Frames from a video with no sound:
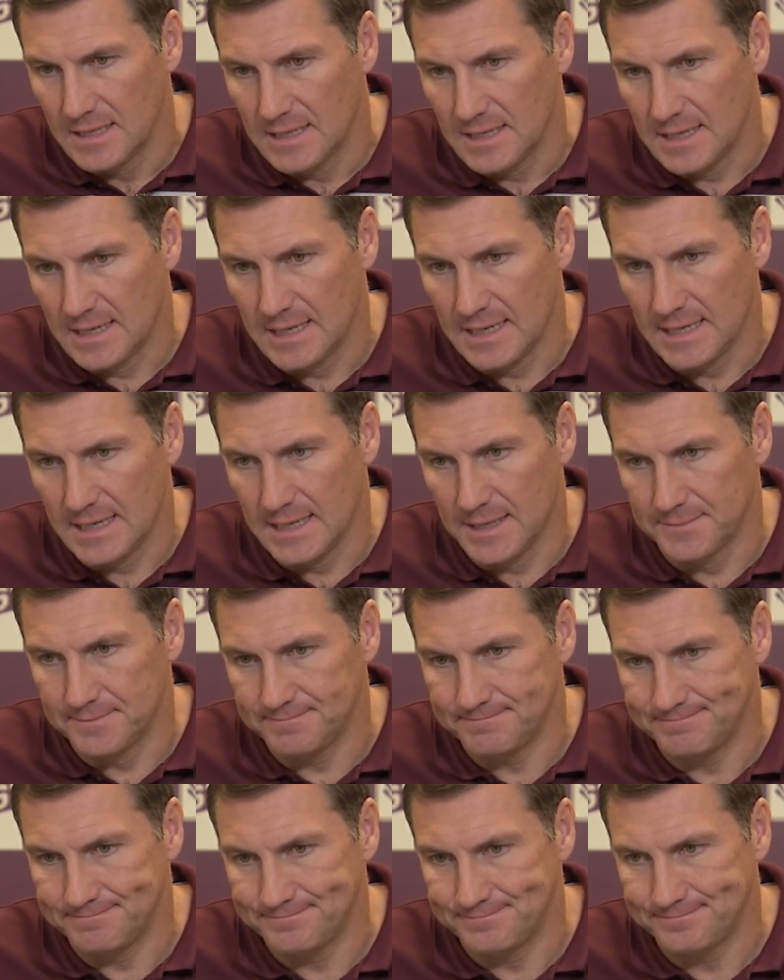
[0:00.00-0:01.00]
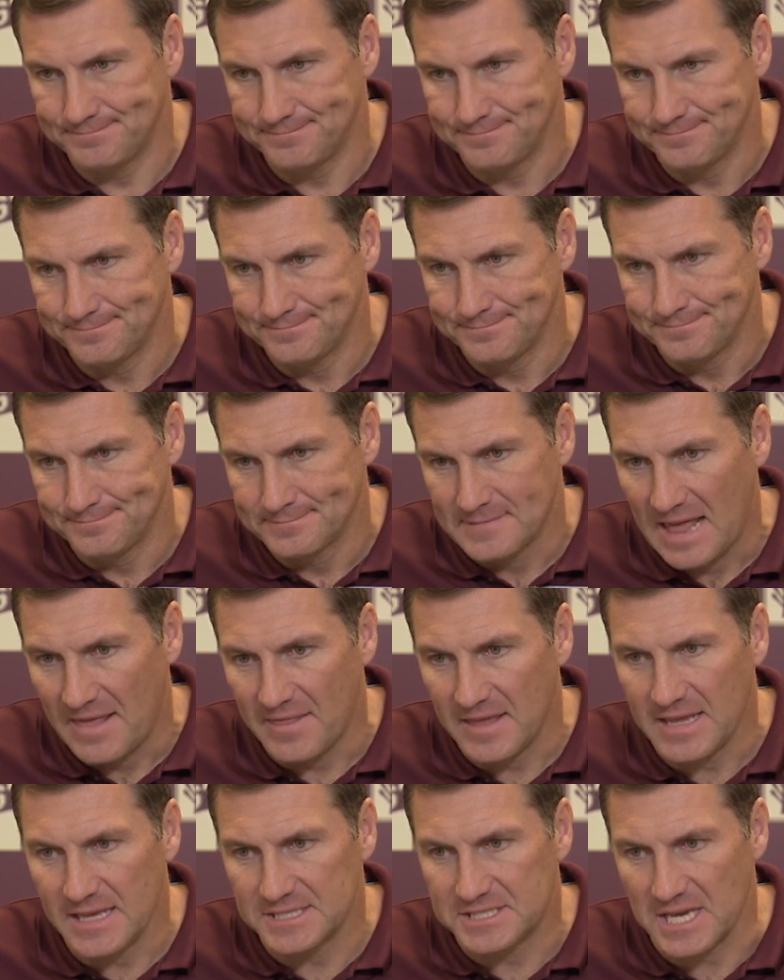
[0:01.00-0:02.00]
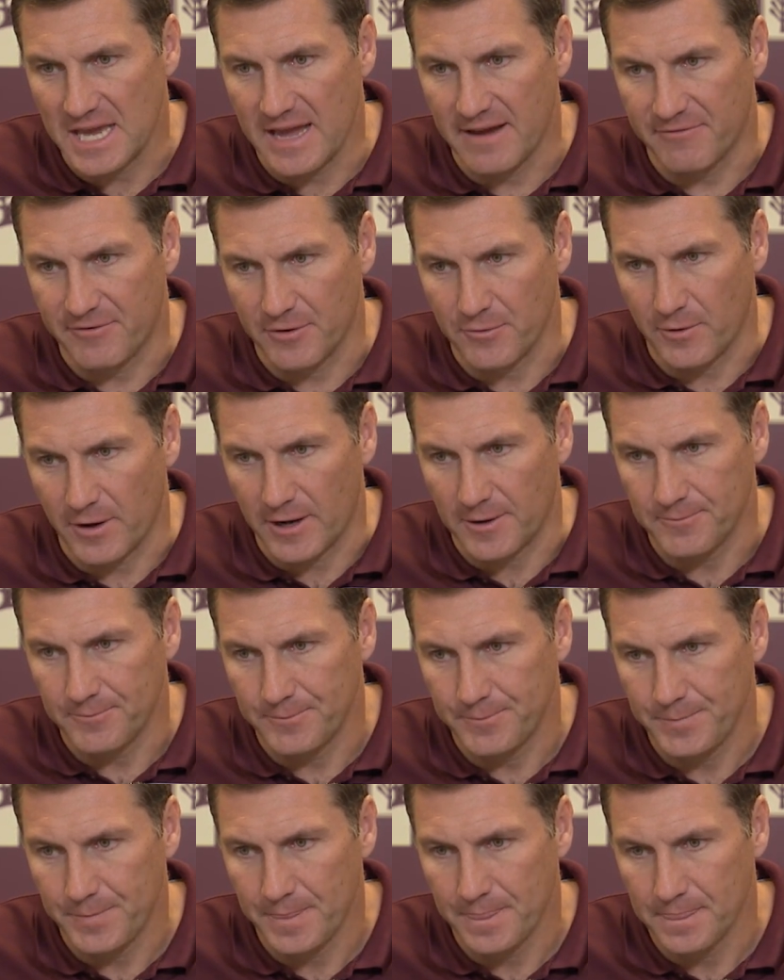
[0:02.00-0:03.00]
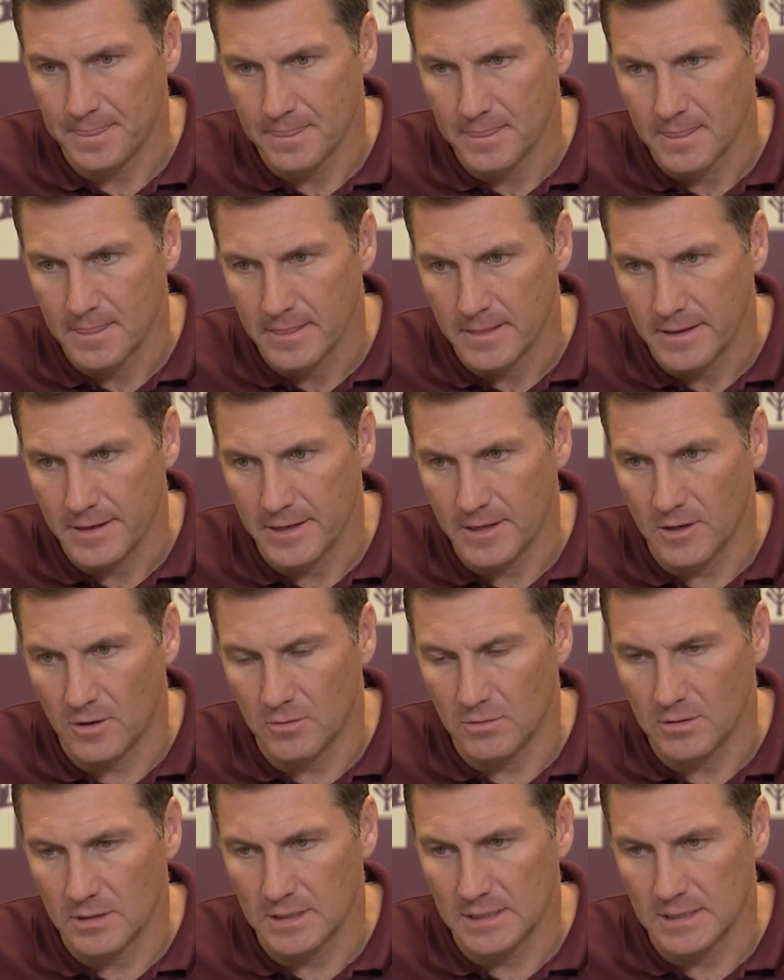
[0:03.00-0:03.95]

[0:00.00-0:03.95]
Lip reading: I think it's everywhere, you know.